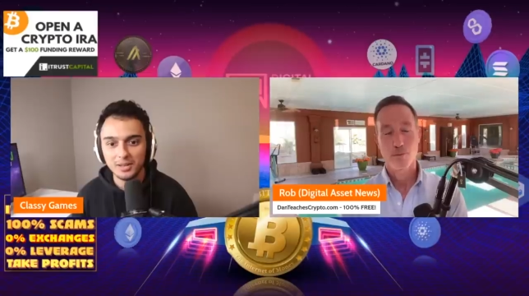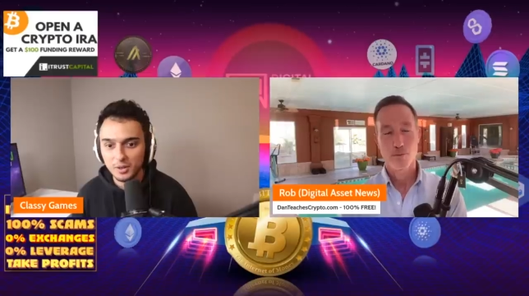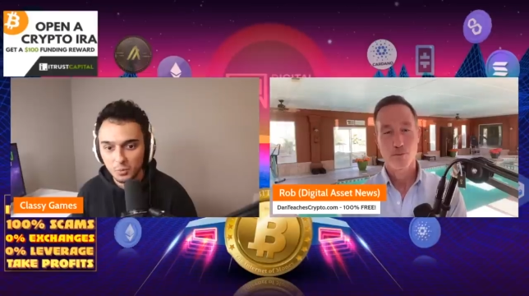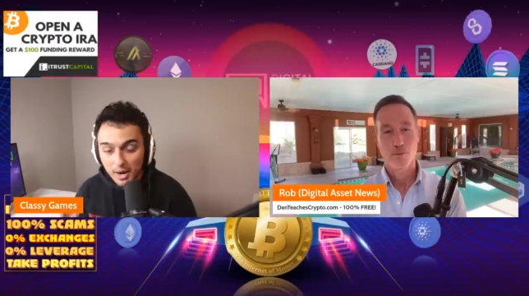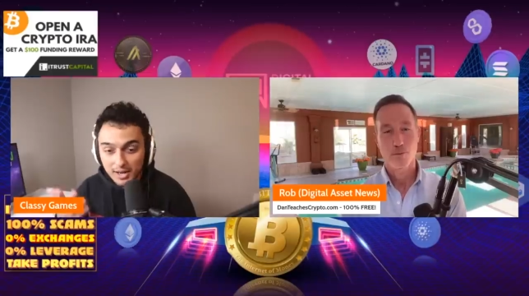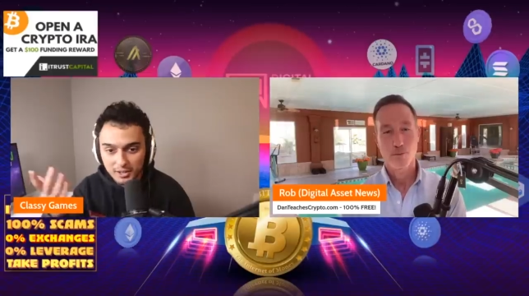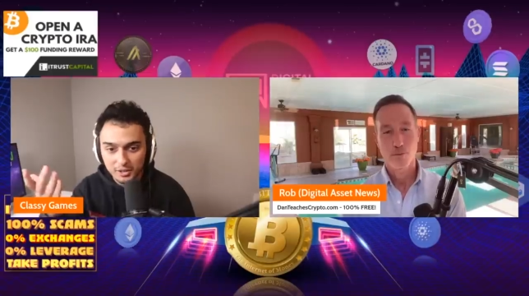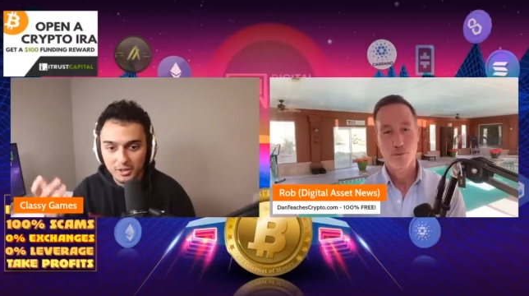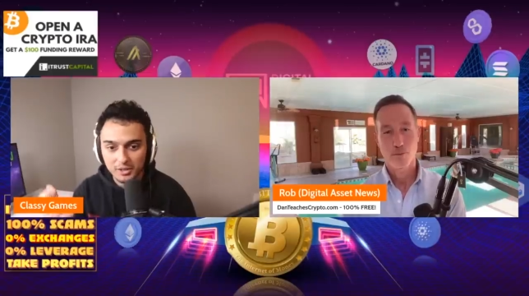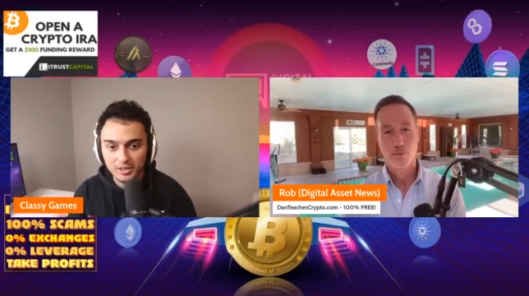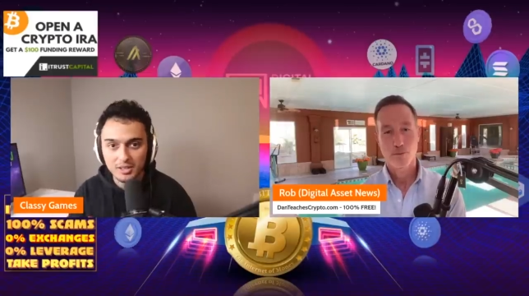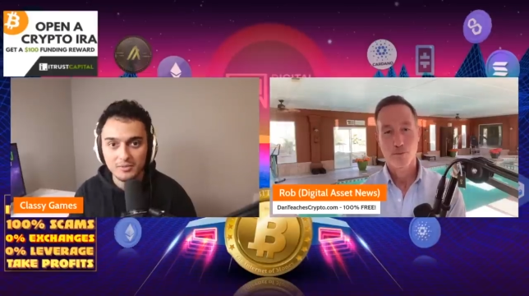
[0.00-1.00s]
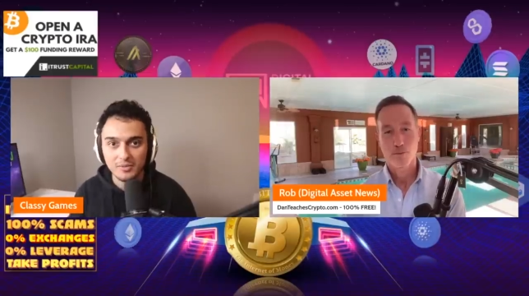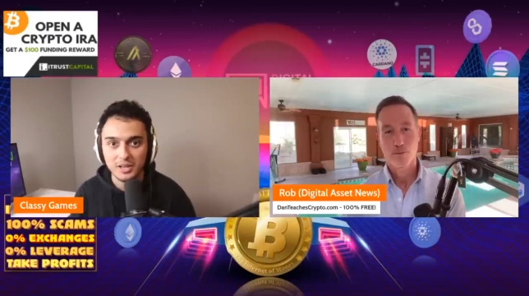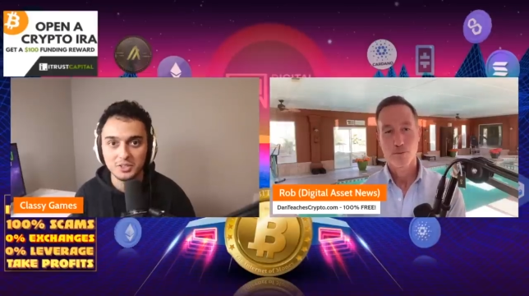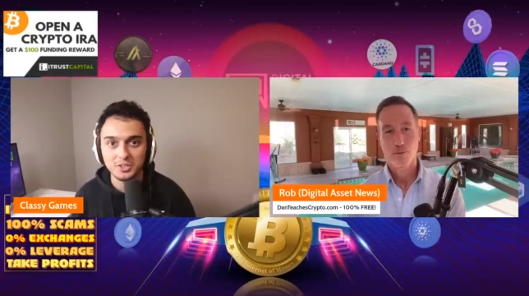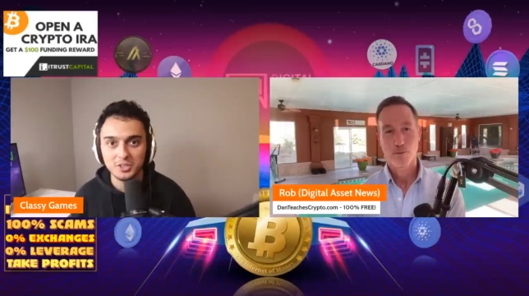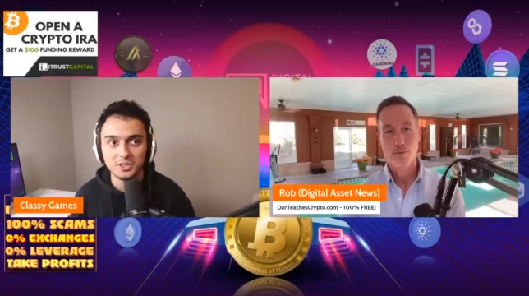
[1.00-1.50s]
Speaker 1: like regular
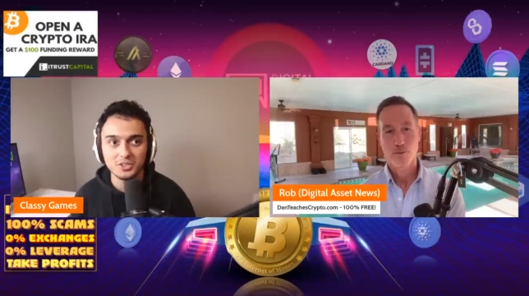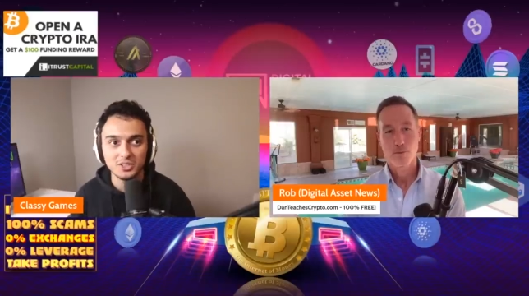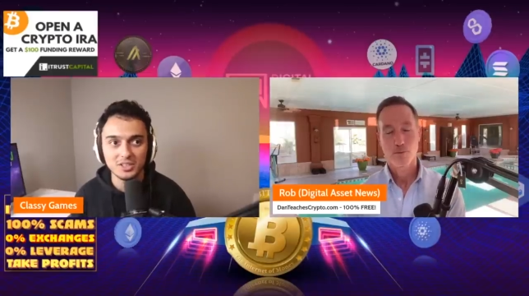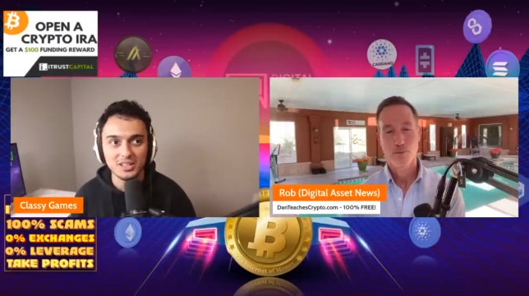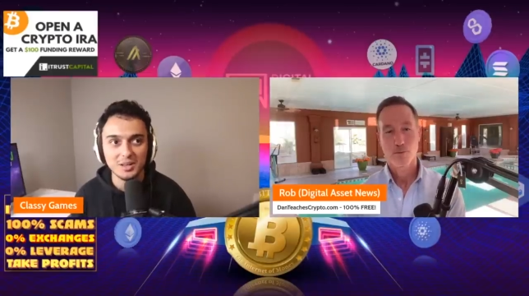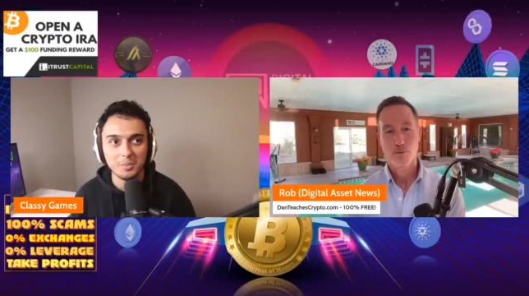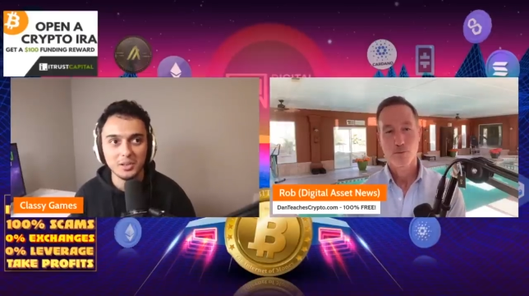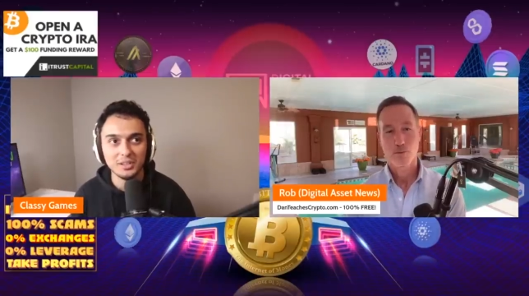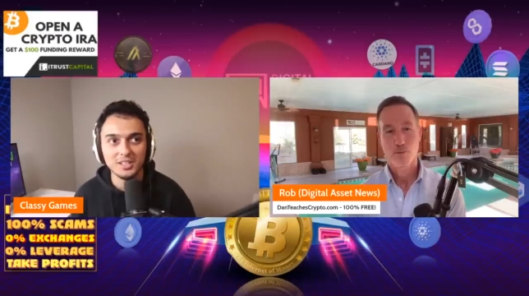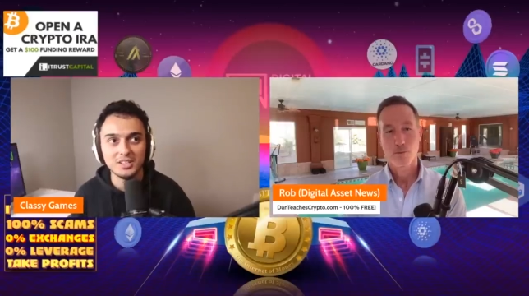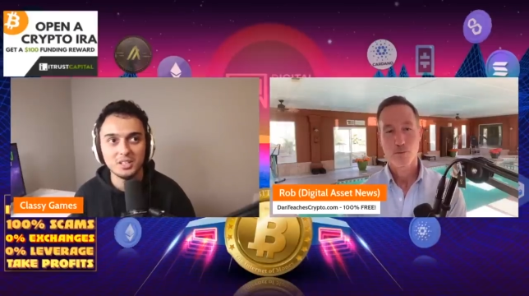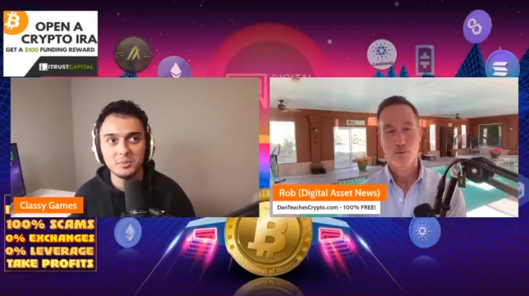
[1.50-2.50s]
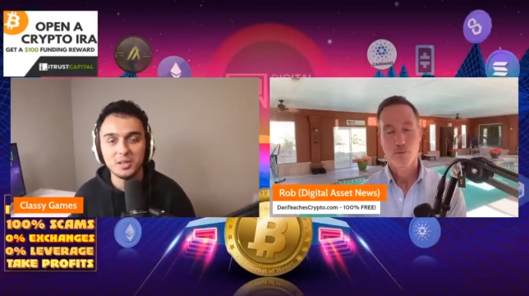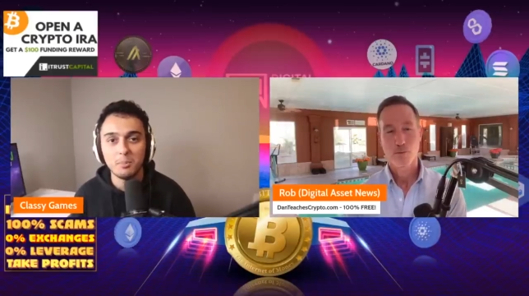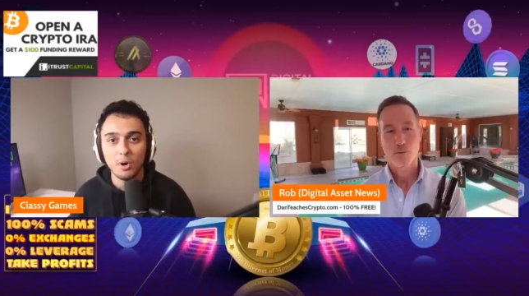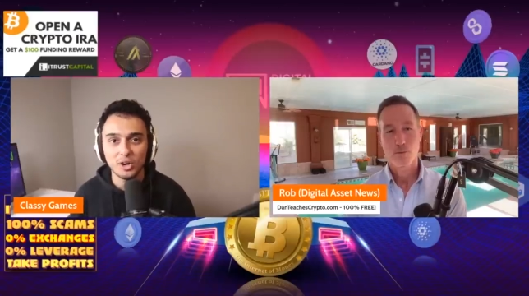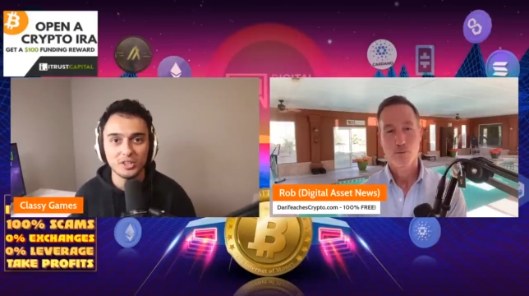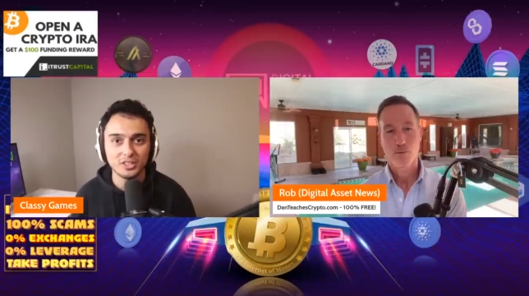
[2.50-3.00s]
investors, an ability to be a
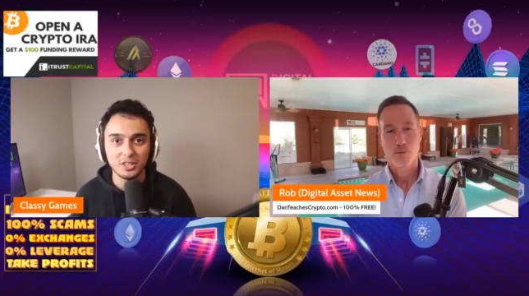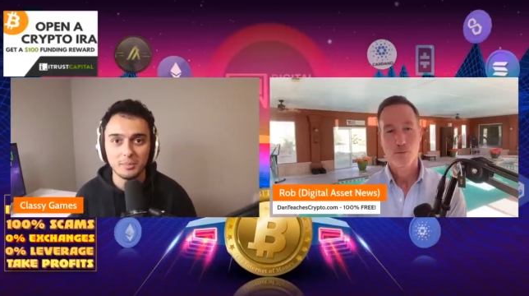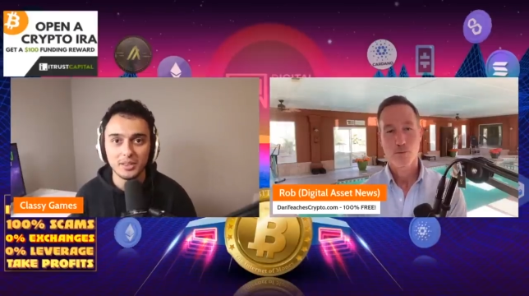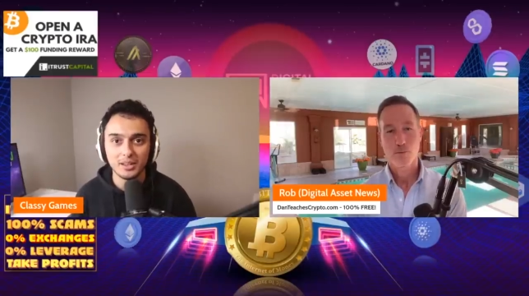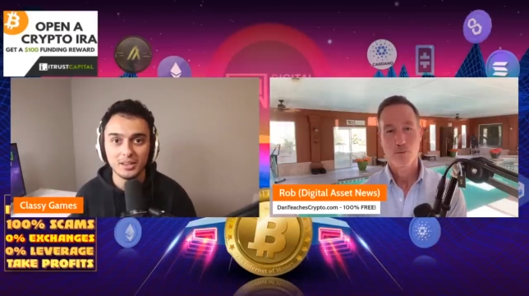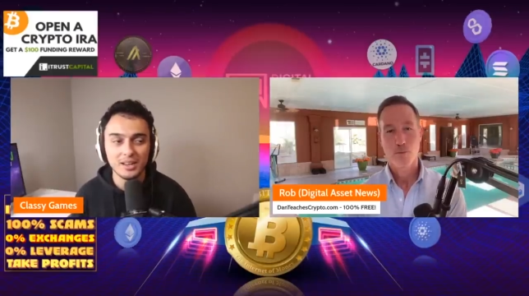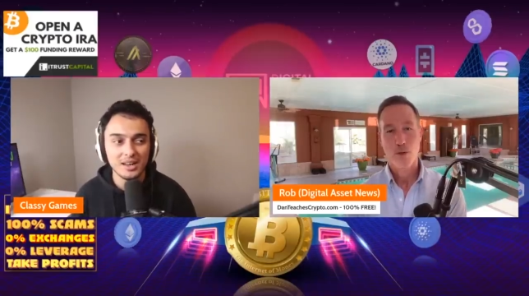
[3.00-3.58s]
part of something.